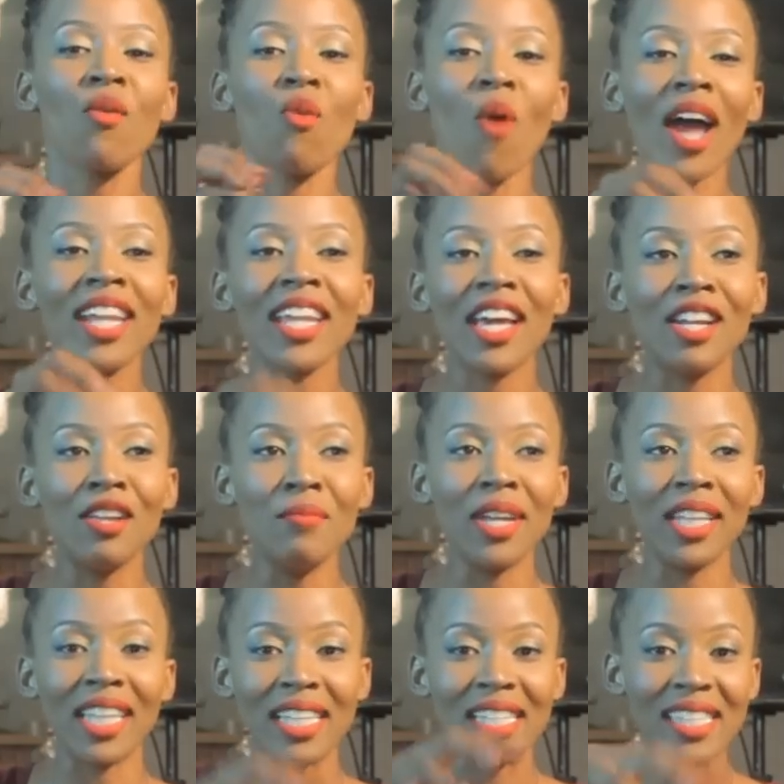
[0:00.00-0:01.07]
one
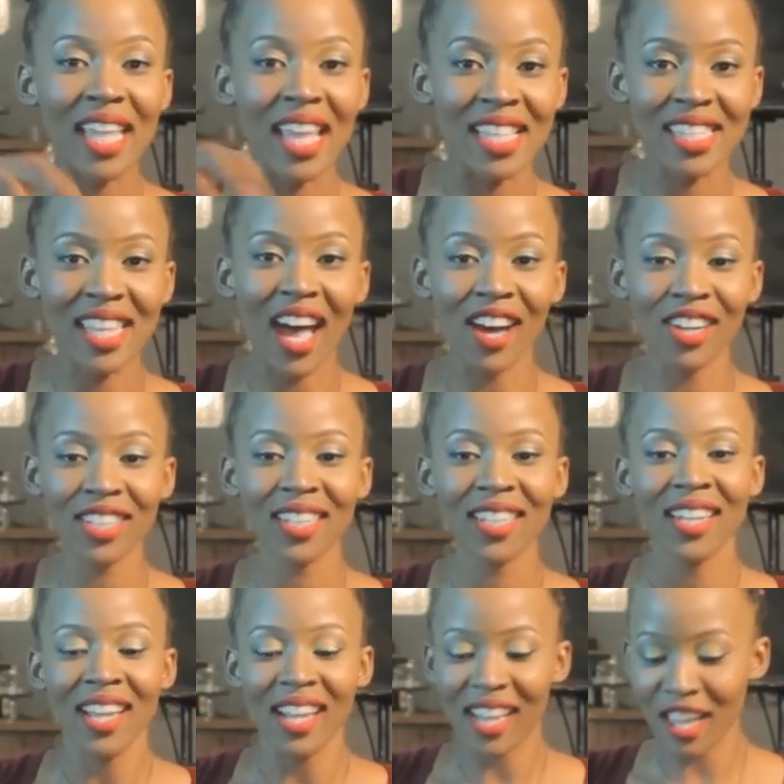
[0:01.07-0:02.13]
element that stands out,
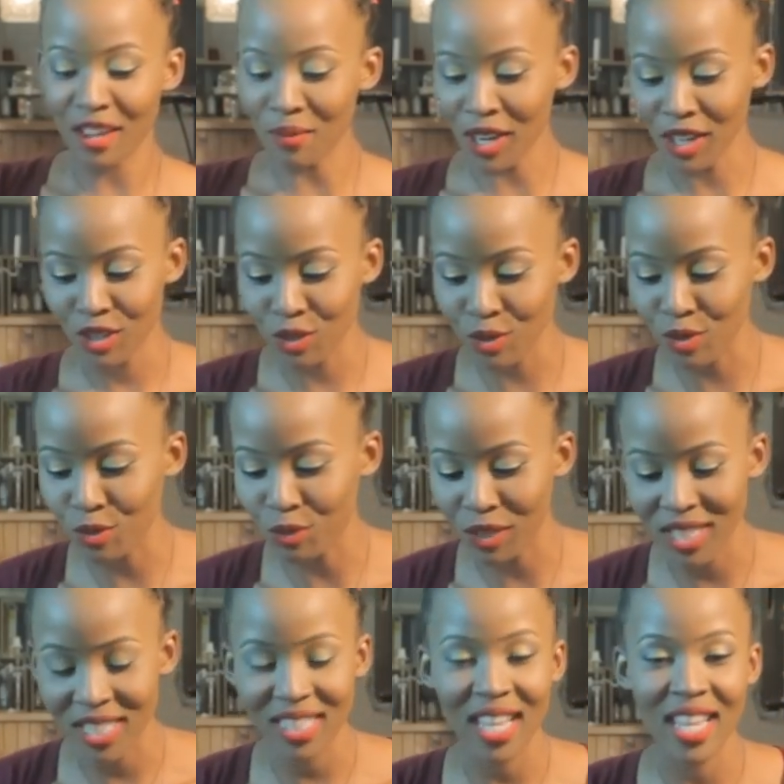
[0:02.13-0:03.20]
like my shoes for
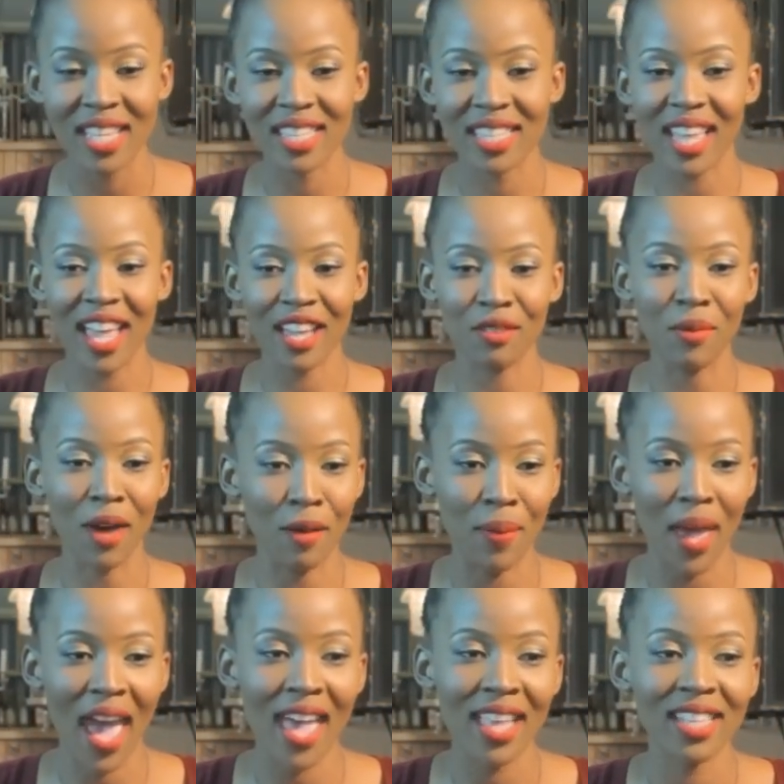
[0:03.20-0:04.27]
instance, like my
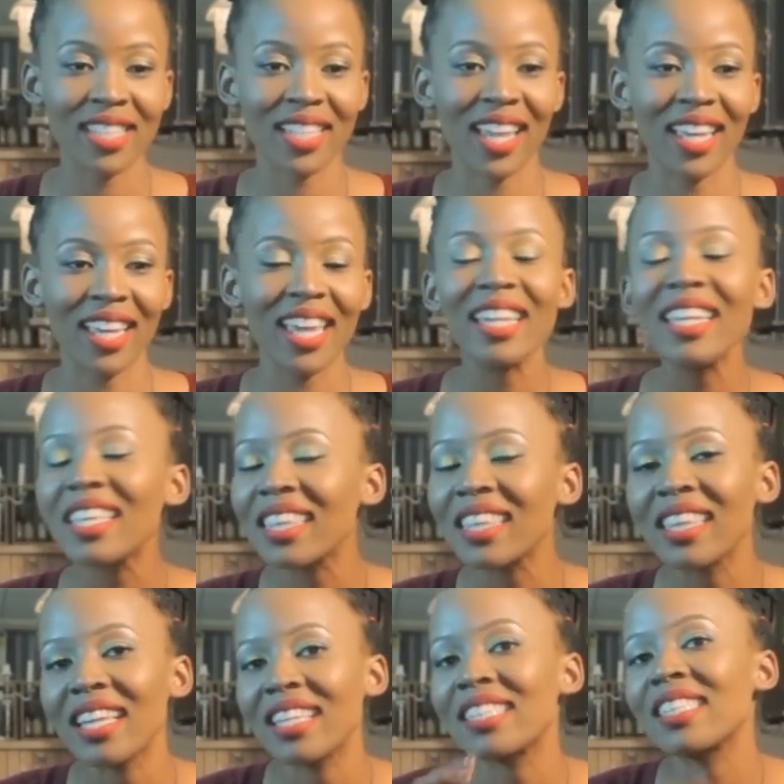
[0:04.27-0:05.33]
pants, like
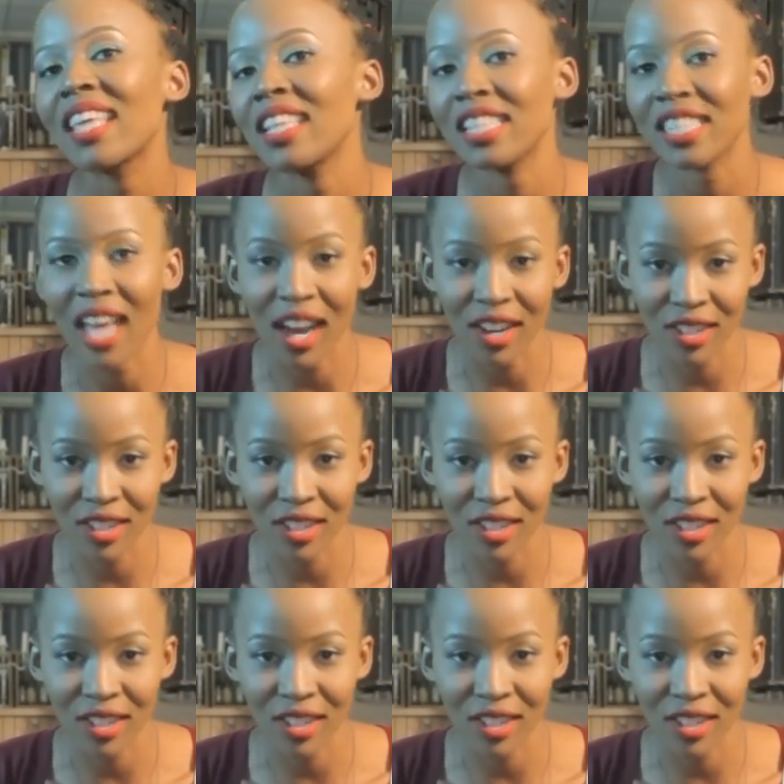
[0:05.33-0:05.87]
anything that stands